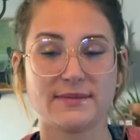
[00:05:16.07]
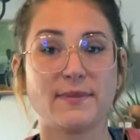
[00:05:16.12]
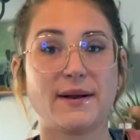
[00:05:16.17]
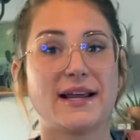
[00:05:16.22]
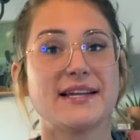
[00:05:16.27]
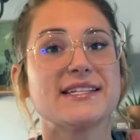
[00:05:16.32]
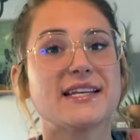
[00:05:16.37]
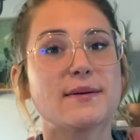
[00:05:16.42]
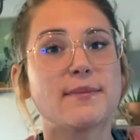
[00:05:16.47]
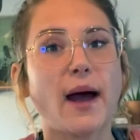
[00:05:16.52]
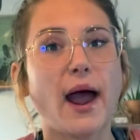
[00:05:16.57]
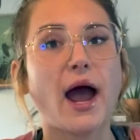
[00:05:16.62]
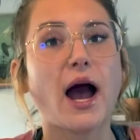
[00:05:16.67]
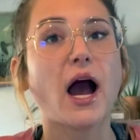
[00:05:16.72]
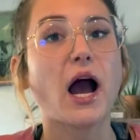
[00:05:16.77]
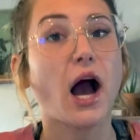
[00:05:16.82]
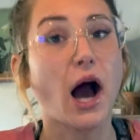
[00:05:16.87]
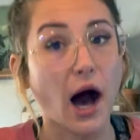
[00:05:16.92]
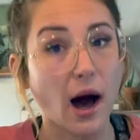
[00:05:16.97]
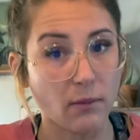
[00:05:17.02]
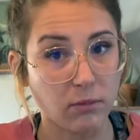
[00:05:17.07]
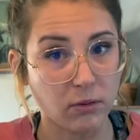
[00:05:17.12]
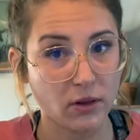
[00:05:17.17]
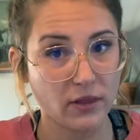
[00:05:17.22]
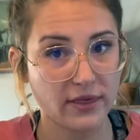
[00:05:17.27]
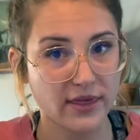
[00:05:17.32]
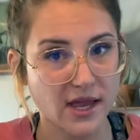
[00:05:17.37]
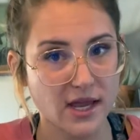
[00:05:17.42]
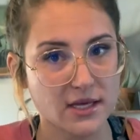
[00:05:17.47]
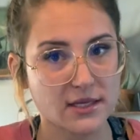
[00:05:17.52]
But I did buy a couple
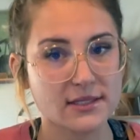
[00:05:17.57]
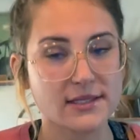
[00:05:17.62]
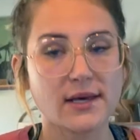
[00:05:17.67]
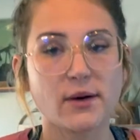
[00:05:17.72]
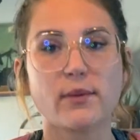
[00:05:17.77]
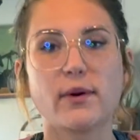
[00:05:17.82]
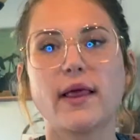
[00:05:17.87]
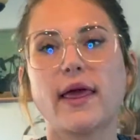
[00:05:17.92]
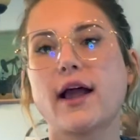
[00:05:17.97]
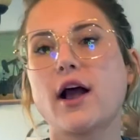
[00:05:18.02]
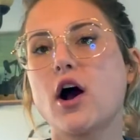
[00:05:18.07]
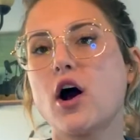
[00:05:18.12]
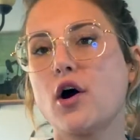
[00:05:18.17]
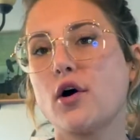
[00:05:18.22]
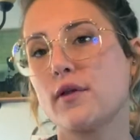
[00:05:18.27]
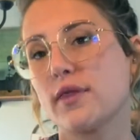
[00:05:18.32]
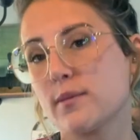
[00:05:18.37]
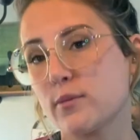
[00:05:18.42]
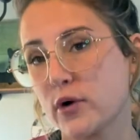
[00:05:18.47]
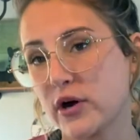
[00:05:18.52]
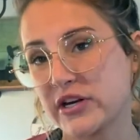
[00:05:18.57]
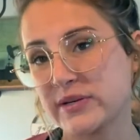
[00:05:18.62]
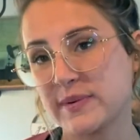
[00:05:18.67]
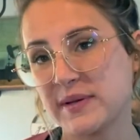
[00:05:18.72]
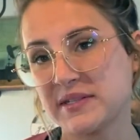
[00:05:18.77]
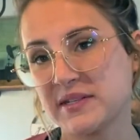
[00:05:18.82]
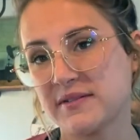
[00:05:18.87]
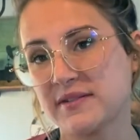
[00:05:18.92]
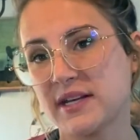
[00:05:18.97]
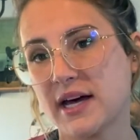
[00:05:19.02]
things that were like on the more
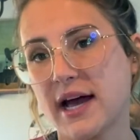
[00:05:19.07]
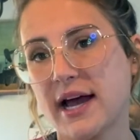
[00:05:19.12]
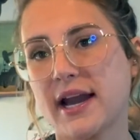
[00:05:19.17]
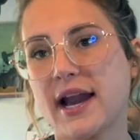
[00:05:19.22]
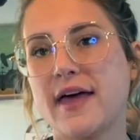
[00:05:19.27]
expensive side,